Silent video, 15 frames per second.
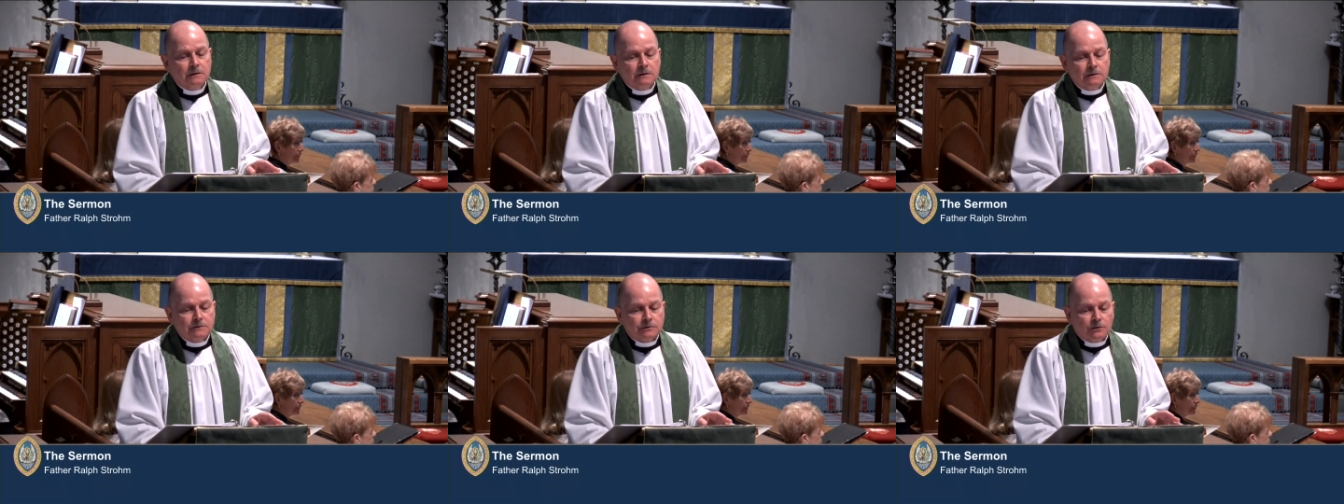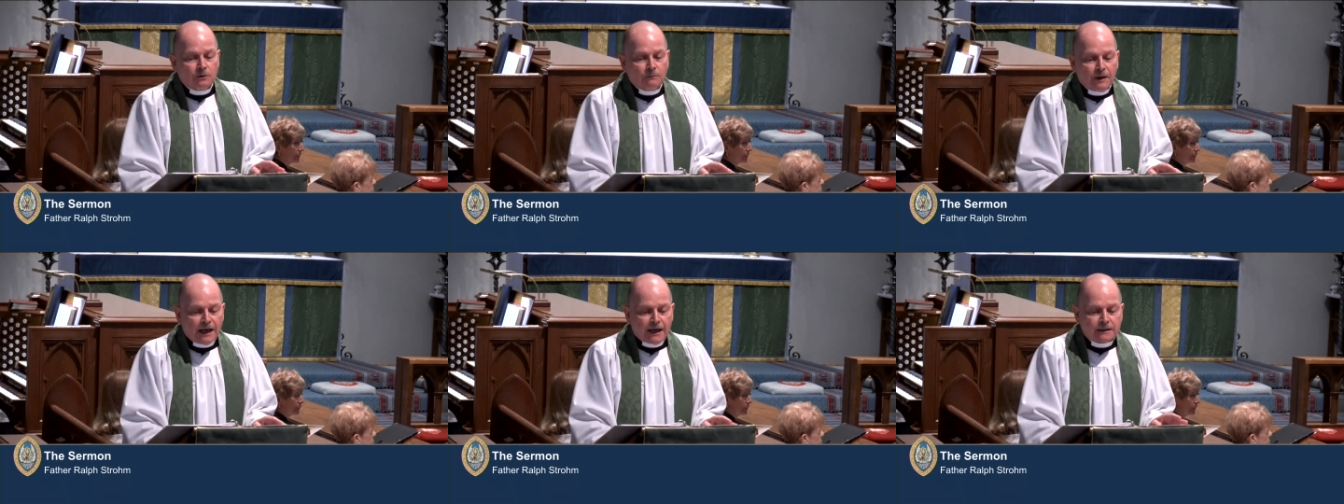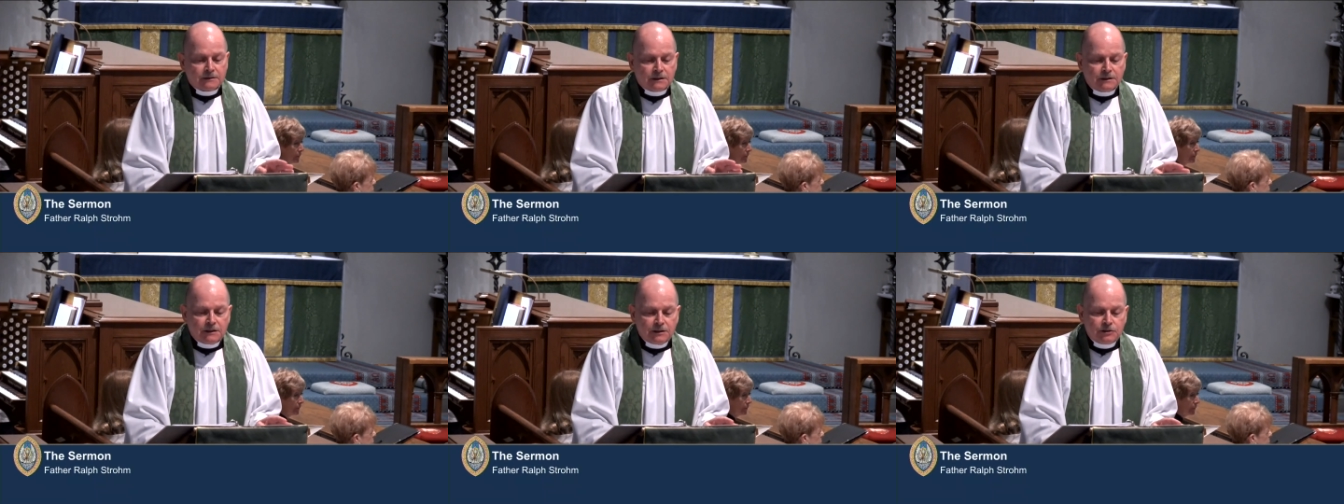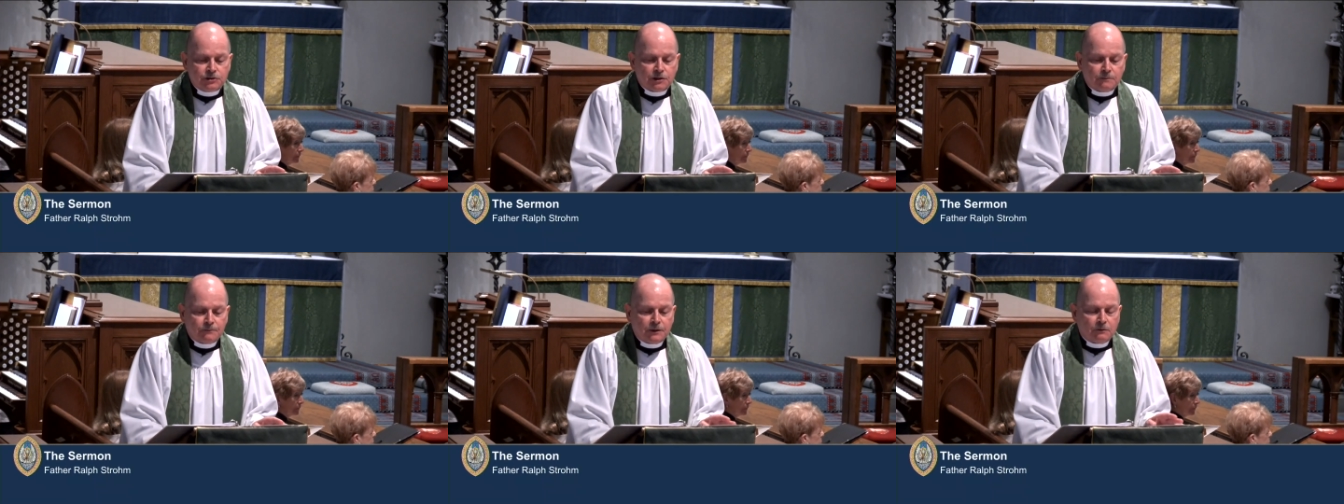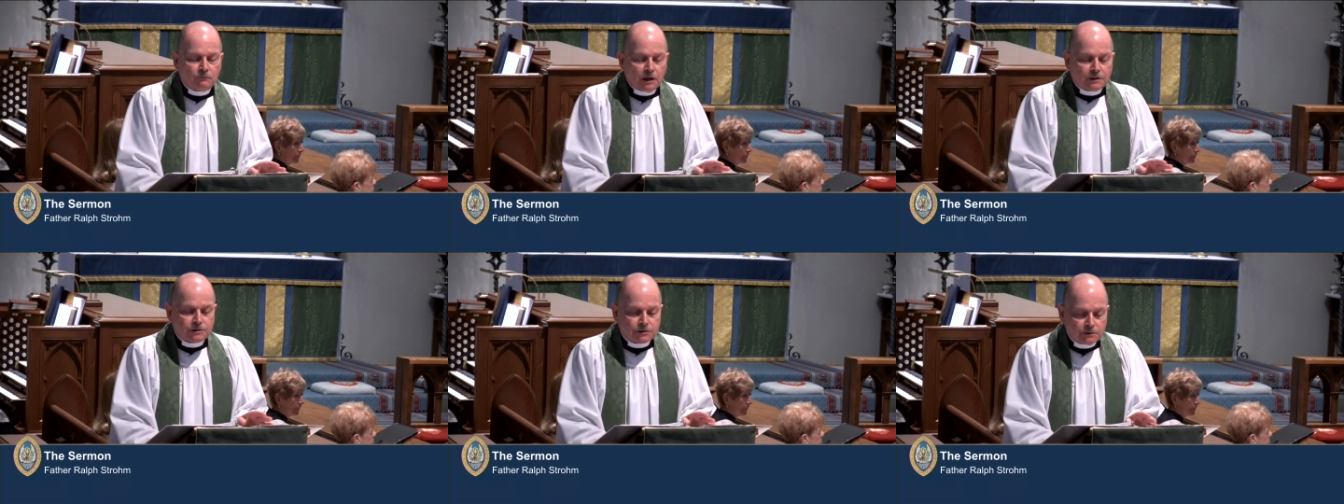to go back to Egypt and
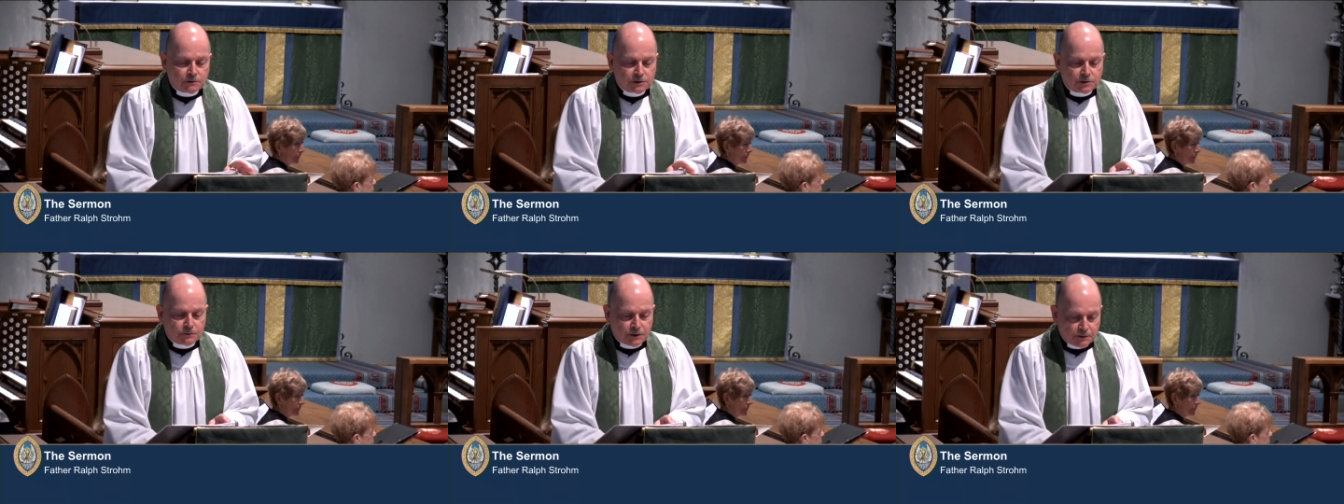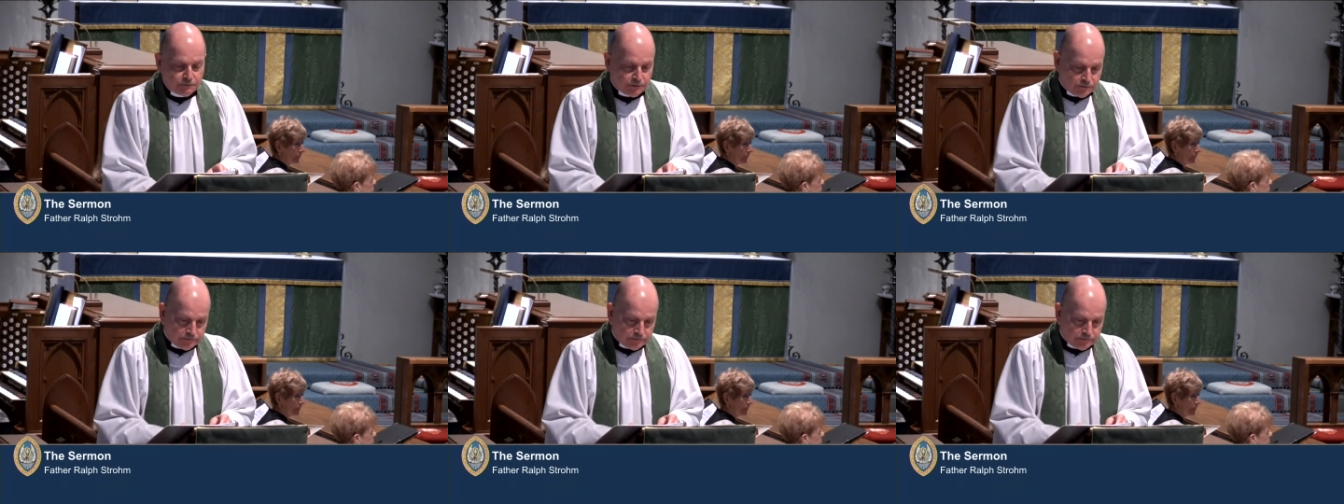rescue his people.